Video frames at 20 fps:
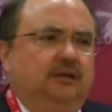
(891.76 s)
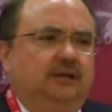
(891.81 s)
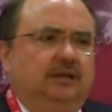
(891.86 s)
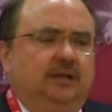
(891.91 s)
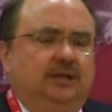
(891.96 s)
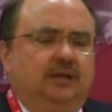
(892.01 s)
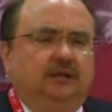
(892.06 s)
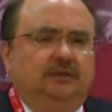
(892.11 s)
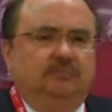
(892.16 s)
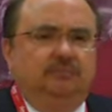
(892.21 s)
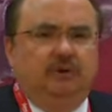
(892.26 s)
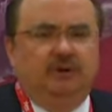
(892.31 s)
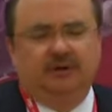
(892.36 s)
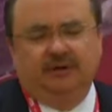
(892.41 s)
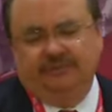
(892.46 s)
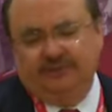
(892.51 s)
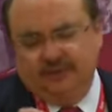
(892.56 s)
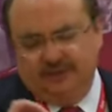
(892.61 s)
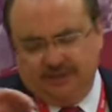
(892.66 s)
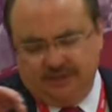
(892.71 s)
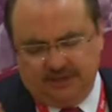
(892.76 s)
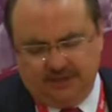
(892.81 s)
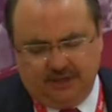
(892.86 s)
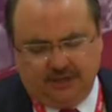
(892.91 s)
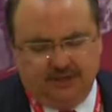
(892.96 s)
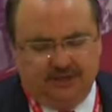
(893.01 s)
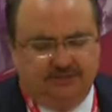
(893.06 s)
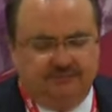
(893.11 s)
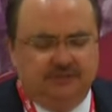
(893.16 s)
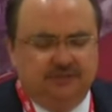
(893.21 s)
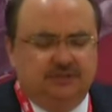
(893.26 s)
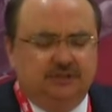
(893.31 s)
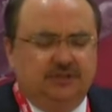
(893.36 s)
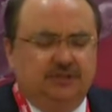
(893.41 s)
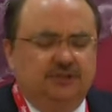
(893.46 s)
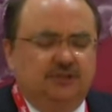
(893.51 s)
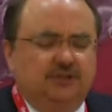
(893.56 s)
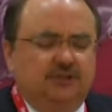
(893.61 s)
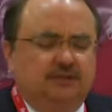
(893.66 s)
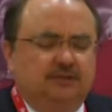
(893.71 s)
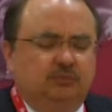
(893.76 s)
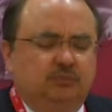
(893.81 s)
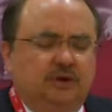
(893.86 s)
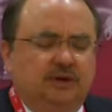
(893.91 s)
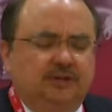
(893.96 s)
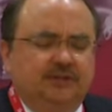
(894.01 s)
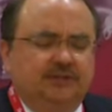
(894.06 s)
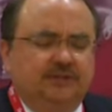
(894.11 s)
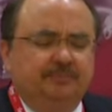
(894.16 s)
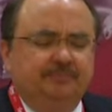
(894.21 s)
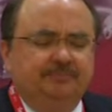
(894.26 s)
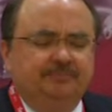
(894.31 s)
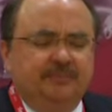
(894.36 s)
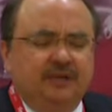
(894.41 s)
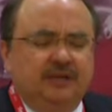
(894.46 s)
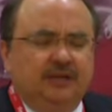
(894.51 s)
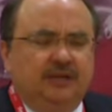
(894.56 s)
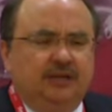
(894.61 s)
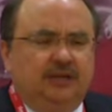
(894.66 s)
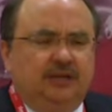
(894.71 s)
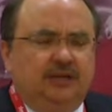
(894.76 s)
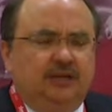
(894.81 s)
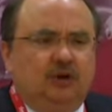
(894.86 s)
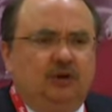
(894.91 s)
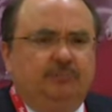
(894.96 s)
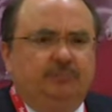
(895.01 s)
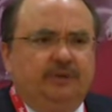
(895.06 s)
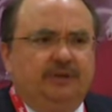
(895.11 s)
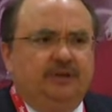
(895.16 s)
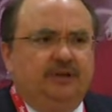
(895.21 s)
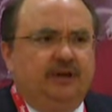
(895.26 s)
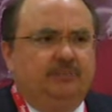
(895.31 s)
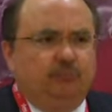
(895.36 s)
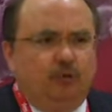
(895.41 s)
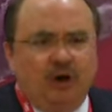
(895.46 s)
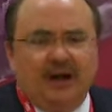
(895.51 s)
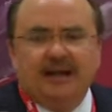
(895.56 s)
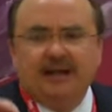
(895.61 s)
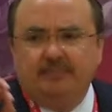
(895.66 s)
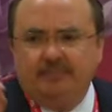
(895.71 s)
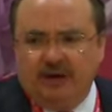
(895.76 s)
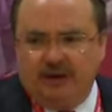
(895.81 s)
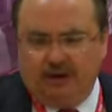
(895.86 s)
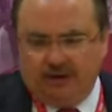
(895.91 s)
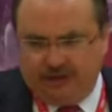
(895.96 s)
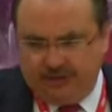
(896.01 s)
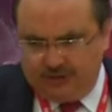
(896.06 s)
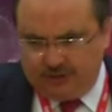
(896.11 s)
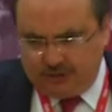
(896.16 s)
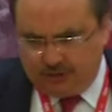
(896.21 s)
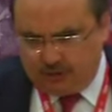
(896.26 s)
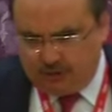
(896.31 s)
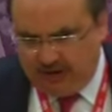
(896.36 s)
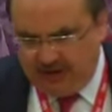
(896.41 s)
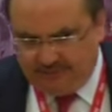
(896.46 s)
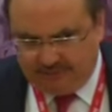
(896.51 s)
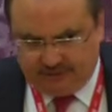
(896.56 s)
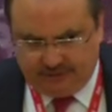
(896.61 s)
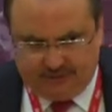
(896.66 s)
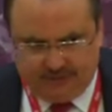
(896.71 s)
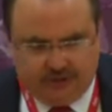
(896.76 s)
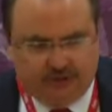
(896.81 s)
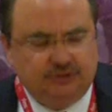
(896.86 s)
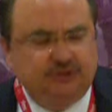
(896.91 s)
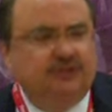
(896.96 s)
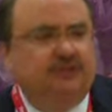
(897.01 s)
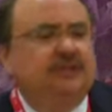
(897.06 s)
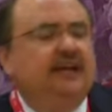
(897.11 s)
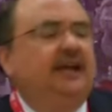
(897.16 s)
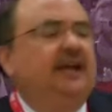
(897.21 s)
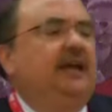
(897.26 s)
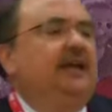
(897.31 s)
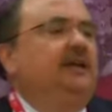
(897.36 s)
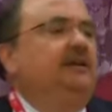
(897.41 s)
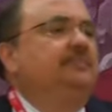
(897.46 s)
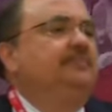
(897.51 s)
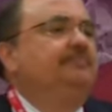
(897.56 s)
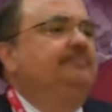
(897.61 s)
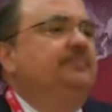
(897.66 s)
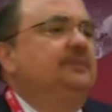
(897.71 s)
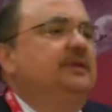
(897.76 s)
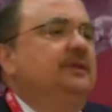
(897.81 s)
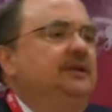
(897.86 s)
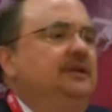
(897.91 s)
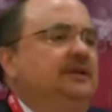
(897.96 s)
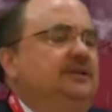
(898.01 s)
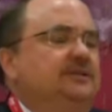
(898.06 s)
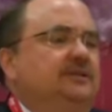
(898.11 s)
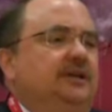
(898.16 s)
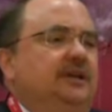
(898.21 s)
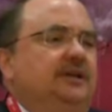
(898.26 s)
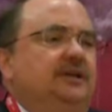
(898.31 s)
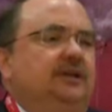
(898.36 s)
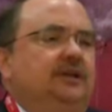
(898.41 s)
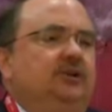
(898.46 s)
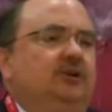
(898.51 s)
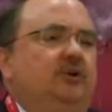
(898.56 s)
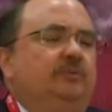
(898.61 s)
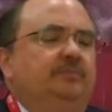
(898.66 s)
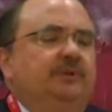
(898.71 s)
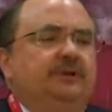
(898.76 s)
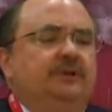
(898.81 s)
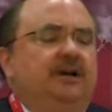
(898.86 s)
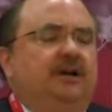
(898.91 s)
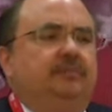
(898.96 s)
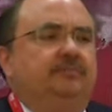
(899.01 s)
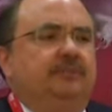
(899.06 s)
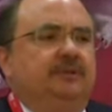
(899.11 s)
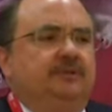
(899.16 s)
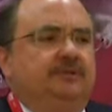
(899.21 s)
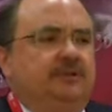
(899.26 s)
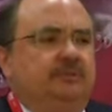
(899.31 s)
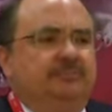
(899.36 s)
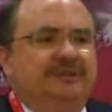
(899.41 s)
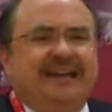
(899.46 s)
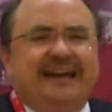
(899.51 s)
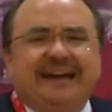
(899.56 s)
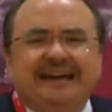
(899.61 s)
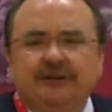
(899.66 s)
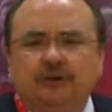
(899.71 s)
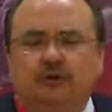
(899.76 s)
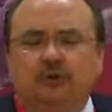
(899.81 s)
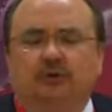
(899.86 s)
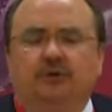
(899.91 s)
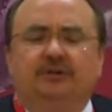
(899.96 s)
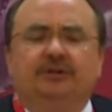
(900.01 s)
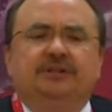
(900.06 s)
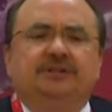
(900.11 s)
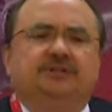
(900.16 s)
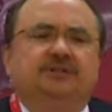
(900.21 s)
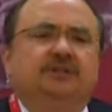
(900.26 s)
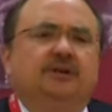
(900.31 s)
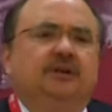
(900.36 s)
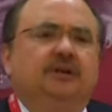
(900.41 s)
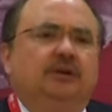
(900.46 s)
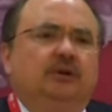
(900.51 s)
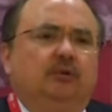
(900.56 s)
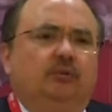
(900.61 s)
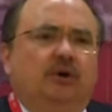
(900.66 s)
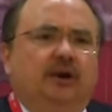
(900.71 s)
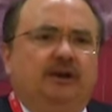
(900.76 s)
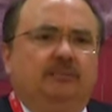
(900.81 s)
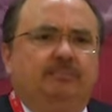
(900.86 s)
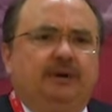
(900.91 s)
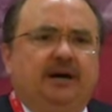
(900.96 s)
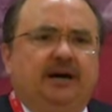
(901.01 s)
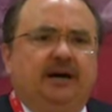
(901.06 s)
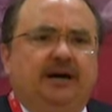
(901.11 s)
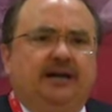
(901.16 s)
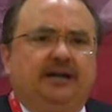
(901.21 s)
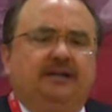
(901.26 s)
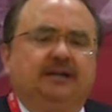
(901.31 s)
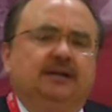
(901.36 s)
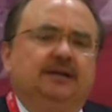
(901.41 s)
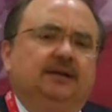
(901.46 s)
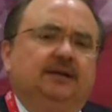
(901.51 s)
in part of his executive decisions was he opened up why Americans are traveling there today is that he opened up some categories whereby